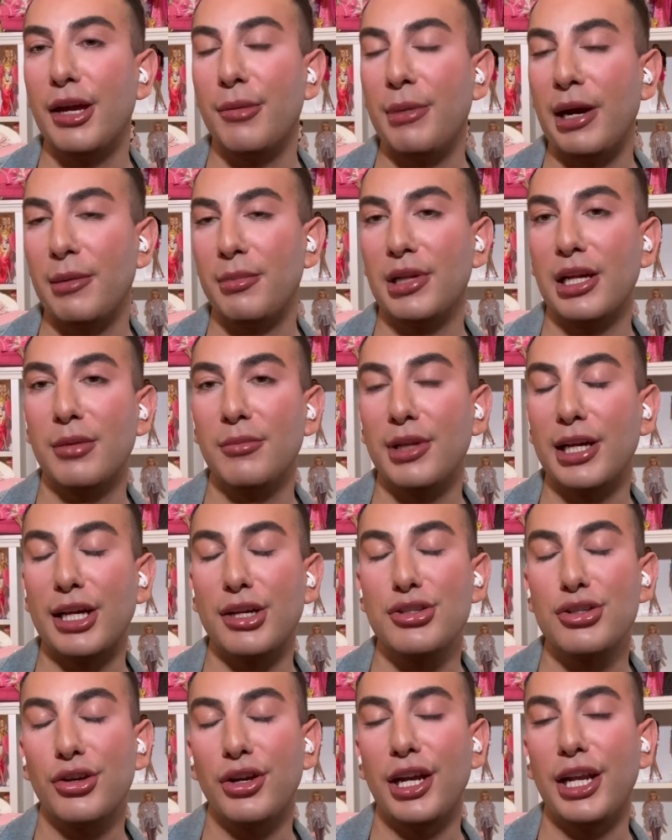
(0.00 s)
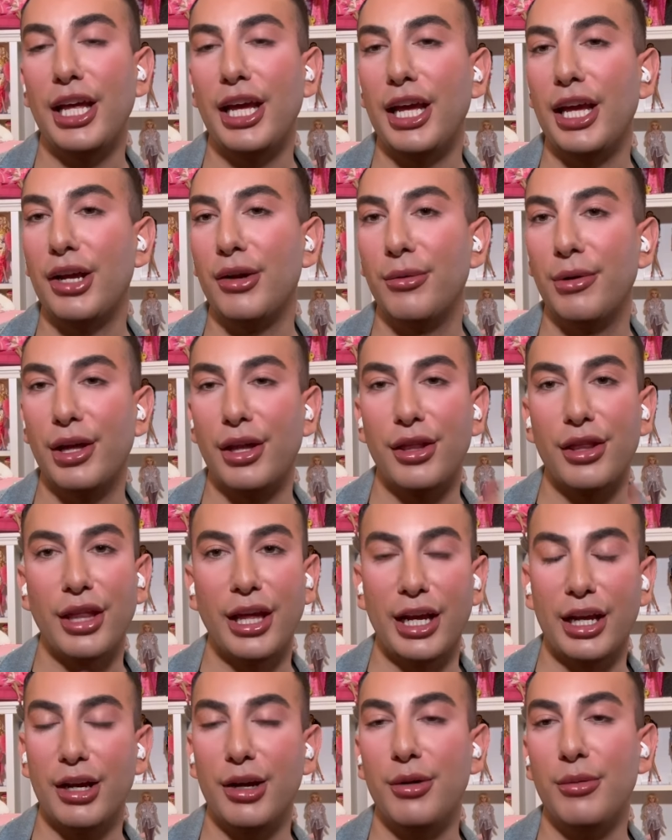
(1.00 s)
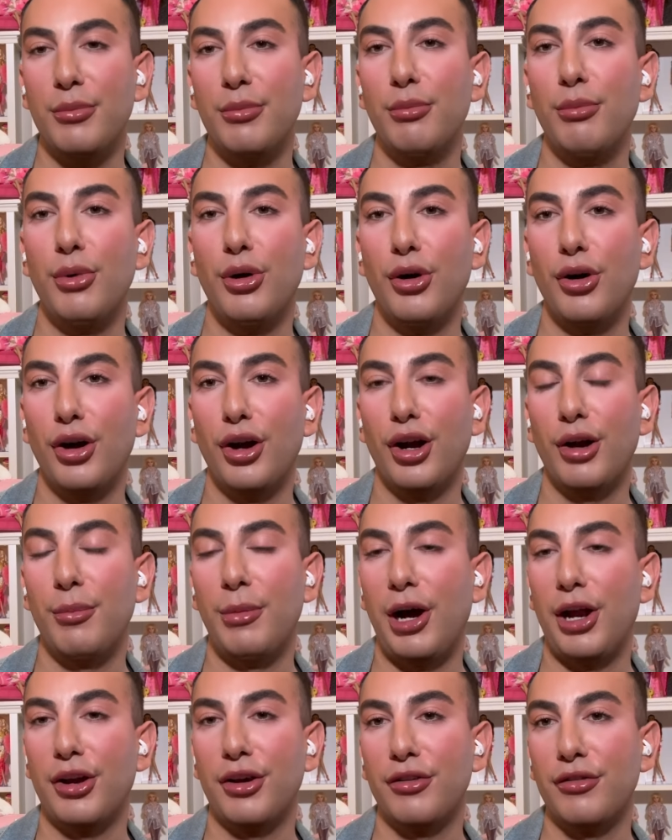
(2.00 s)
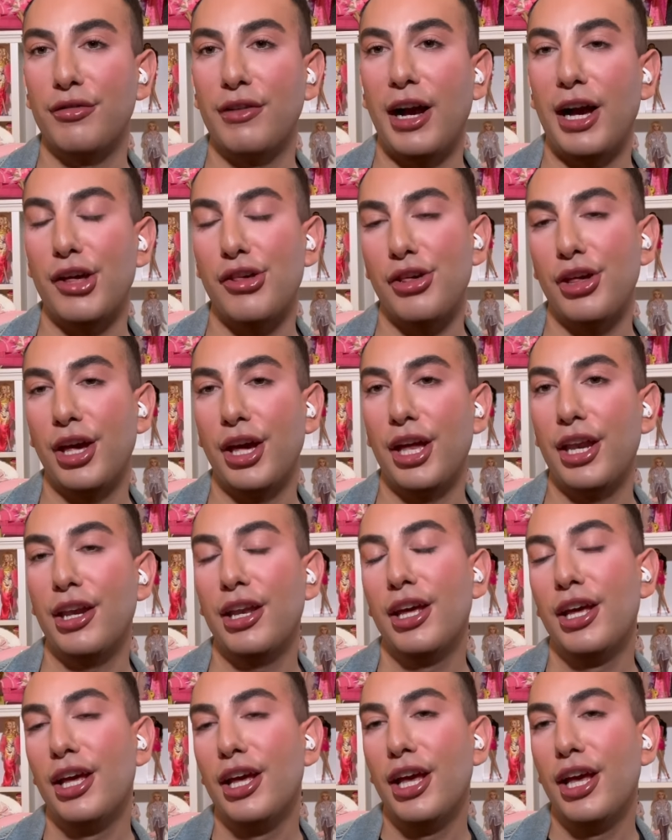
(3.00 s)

My Bling Bling screening with like more modern fashion?